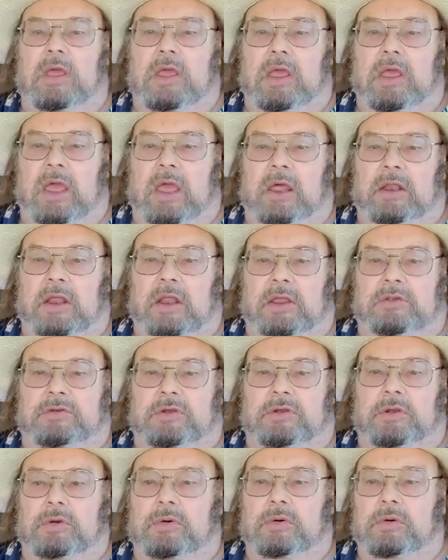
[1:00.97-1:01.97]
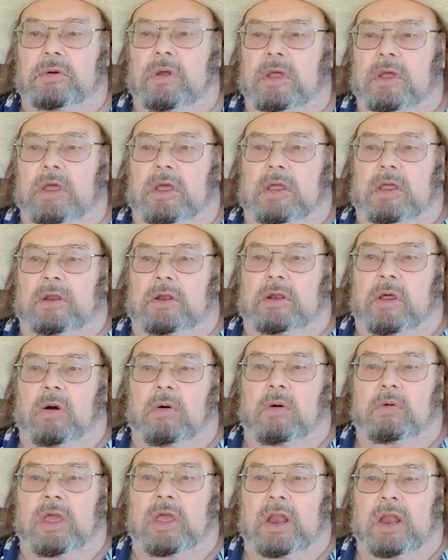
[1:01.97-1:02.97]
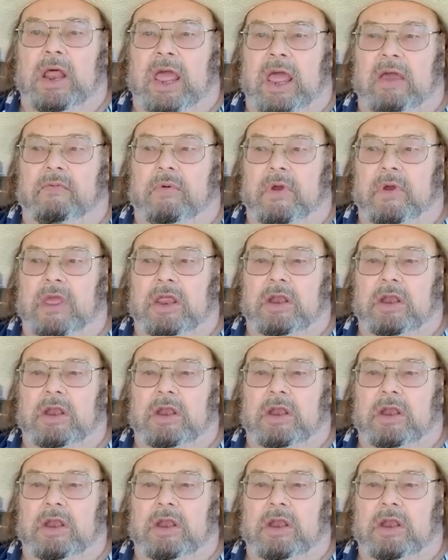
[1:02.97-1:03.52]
and that you don't get halfway